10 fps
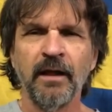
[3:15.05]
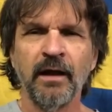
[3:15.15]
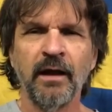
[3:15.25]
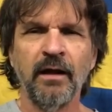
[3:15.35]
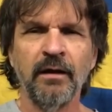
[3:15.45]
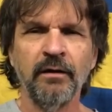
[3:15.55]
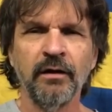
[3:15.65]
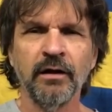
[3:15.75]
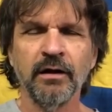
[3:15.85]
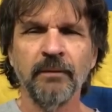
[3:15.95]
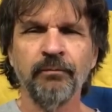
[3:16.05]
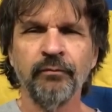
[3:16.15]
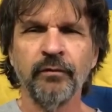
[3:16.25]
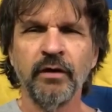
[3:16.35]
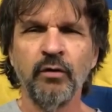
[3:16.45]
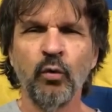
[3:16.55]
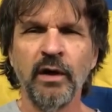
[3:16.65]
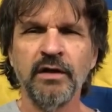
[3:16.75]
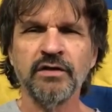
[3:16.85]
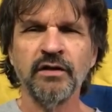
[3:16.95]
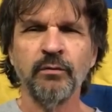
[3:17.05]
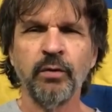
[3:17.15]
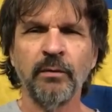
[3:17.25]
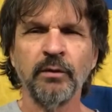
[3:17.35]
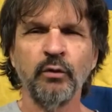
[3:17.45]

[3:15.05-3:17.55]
and in ways that probably